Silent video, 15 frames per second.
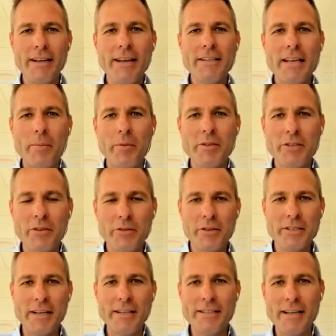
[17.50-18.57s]
Today's
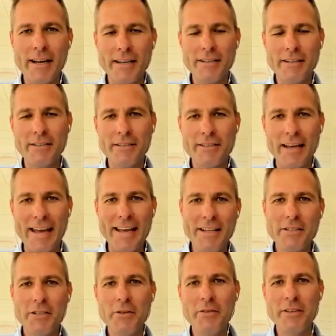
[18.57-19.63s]
episode is entitled
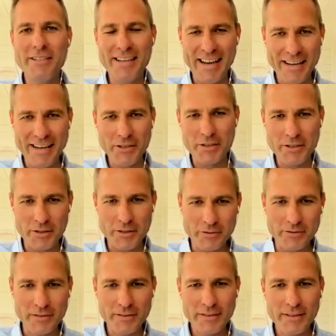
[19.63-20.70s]
Into the Danger
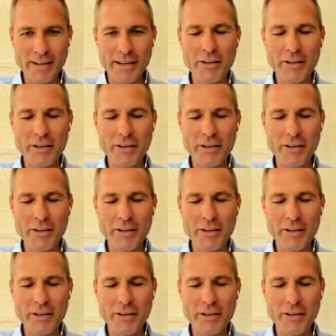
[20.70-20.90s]
Zone.